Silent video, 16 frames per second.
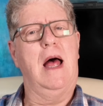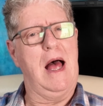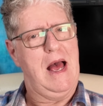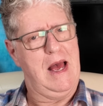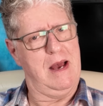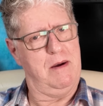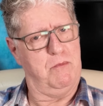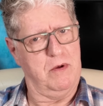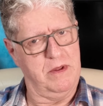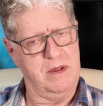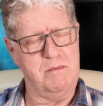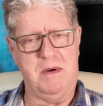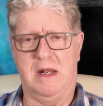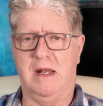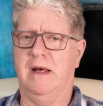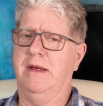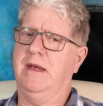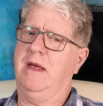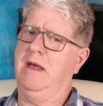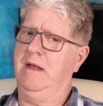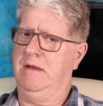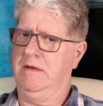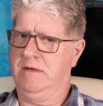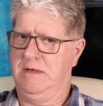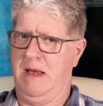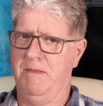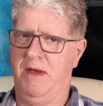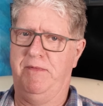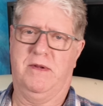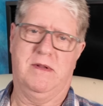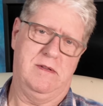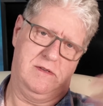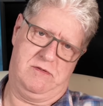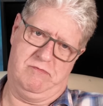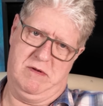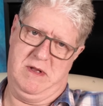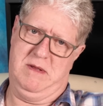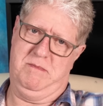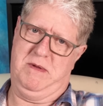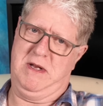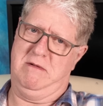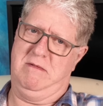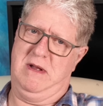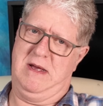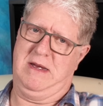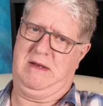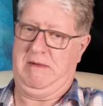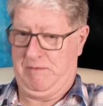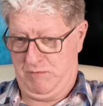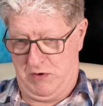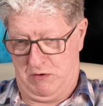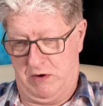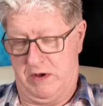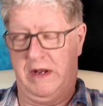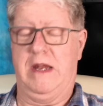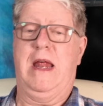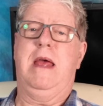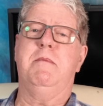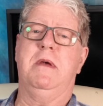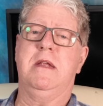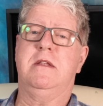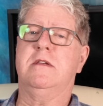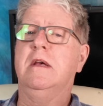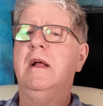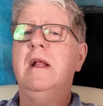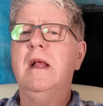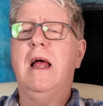One of them I like, Sam Evans. One of them I don't like, I'm not going to name it.